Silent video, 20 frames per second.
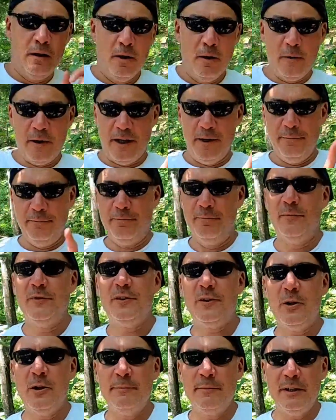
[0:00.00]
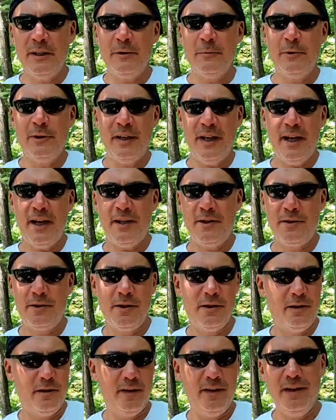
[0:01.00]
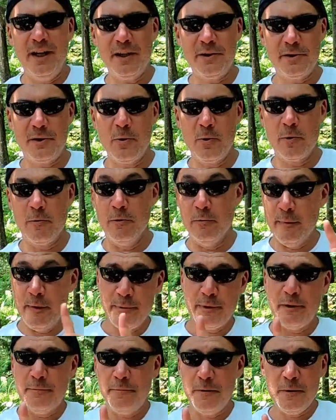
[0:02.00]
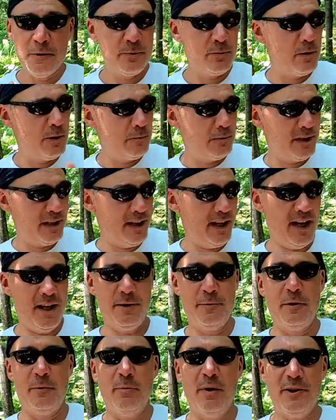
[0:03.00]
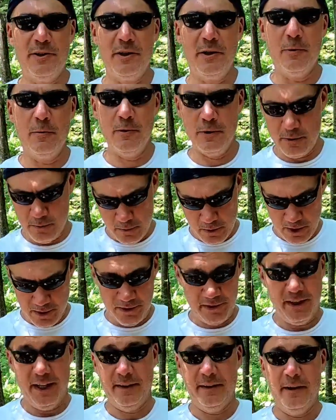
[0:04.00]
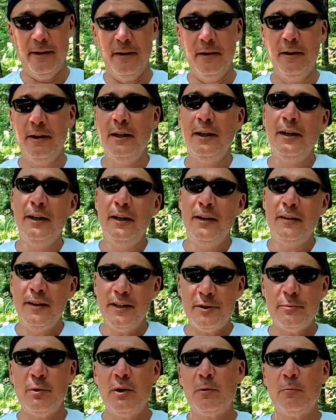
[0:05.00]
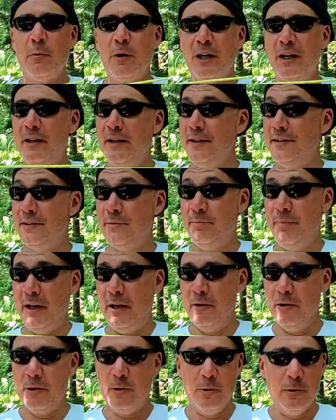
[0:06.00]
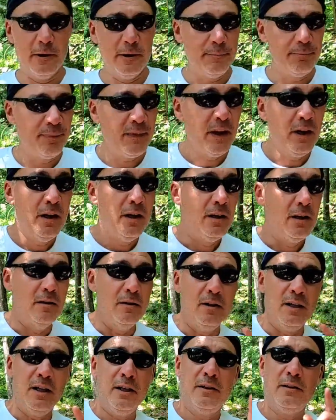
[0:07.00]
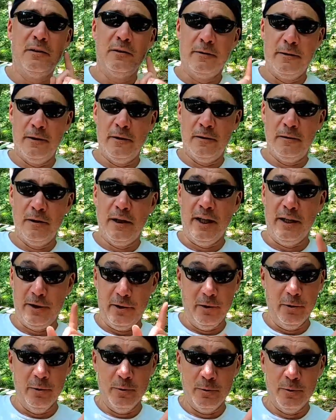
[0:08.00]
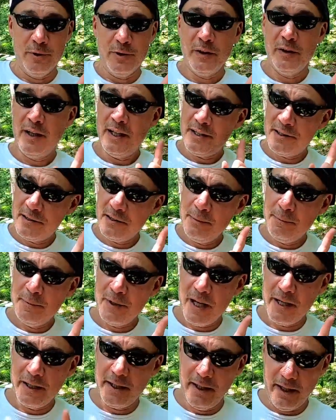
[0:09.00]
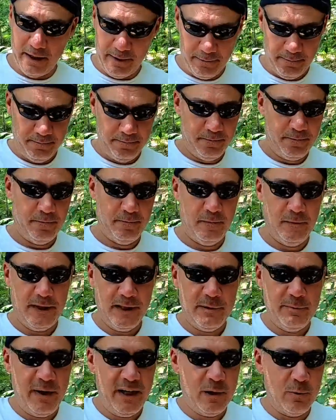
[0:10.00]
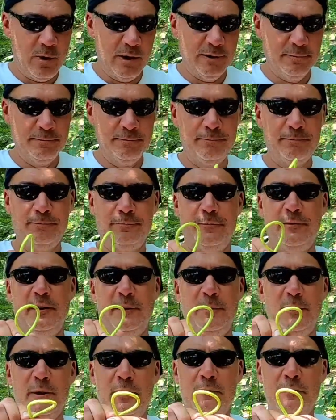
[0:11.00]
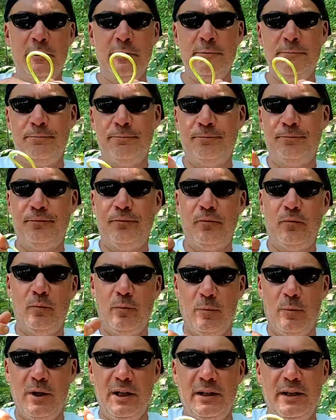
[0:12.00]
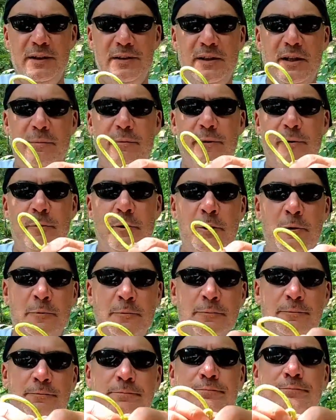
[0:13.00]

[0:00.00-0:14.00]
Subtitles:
Okay, so I'm going to attach the next corner. Remember, the first one was attached with bungee cords. We're all set there. This one, we're going to need some paracord. You need to learn and use that slip knot again. Let's make one. Flip it over. Bring this up through.